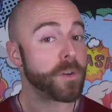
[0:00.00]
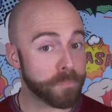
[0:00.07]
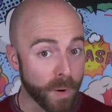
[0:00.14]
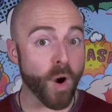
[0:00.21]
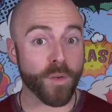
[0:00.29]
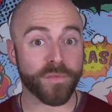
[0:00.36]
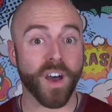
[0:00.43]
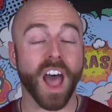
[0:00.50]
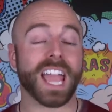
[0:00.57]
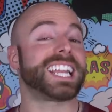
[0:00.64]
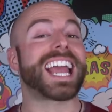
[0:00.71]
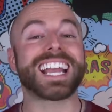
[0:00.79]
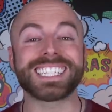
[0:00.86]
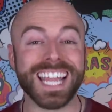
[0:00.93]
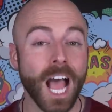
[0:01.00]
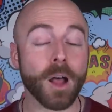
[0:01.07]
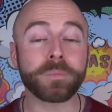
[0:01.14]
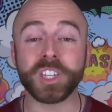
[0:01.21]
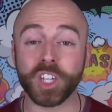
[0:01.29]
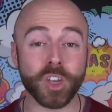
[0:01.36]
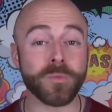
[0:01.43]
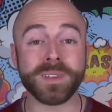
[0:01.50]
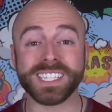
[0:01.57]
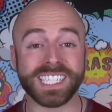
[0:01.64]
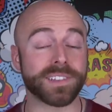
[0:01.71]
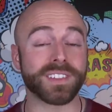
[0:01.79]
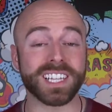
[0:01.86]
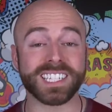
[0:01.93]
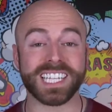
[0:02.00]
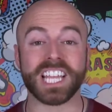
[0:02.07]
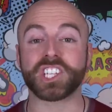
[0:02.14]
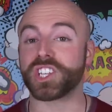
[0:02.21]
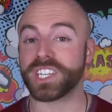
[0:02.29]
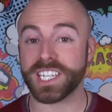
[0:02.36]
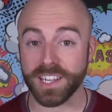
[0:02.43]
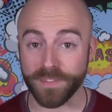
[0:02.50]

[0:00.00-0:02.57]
The bovine has helped human civilization